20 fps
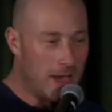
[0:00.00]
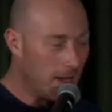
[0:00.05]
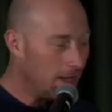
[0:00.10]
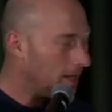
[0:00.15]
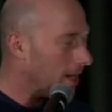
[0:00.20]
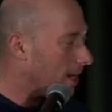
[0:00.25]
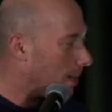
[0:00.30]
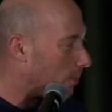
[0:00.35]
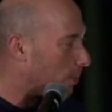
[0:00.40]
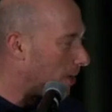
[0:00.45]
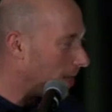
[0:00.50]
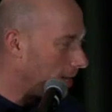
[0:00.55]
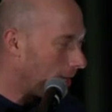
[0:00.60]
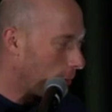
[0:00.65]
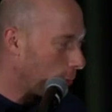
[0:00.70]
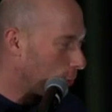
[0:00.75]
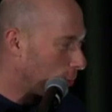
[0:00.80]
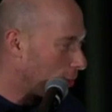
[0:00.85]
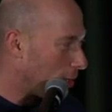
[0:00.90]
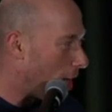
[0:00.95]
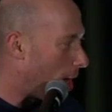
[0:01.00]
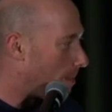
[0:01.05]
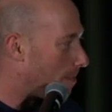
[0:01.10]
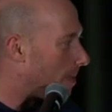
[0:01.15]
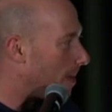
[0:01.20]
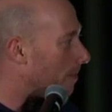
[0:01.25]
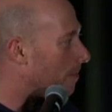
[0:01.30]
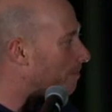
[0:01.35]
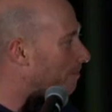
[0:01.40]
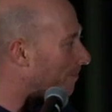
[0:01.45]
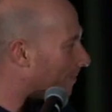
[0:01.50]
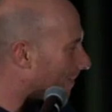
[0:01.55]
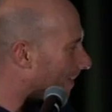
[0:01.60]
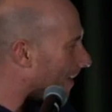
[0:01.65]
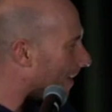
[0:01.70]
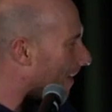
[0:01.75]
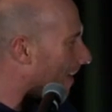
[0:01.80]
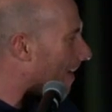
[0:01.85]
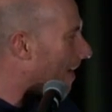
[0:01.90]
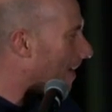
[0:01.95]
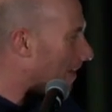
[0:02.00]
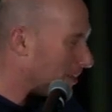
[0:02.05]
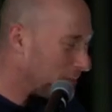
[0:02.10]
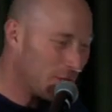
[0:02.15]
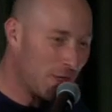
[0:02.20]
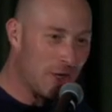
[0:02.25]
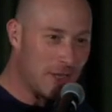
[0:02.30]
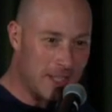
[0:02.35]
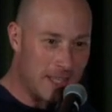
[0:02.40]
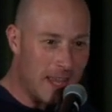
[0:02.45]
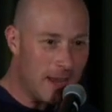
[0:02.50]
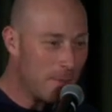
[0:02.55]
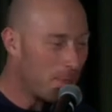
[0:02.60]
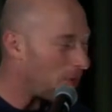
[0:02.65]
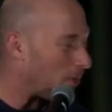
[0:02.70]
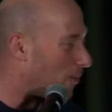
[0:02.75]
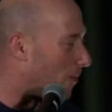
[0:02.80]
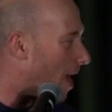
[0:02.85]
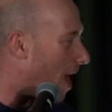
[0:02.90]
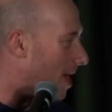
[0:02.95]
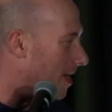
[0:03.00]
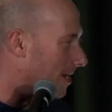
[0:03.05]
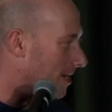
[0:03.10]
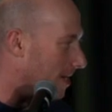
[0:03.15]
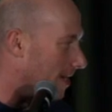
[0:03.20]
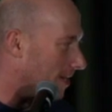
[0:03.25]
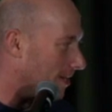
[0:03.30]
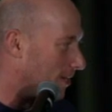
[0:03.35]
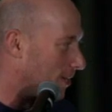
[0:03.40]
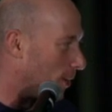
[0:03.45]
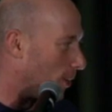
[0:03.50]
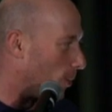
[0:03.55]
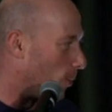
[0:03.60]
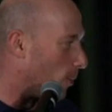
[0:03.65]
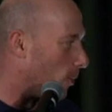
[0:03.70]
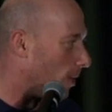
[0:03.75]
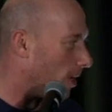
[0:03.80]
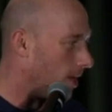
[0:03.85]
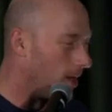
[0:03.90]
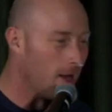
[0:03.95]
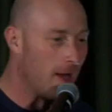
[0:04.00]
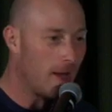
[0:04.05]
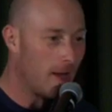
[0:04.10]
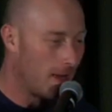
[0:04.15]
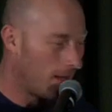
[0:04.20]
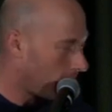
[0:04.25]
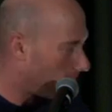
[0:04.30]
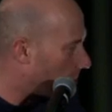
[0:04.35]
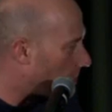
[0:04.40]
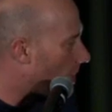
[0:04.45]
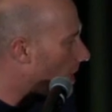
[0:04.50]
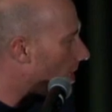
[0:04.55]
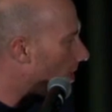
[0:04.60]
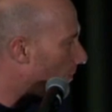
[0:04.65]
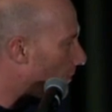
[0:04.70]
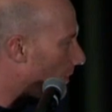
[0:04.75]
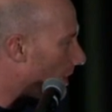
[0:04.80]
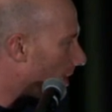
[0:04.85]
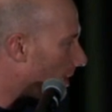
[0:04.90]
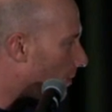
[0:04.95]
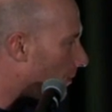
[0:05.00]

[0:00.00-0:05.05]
a pretty good job, just improvising. So, Jay, thank you very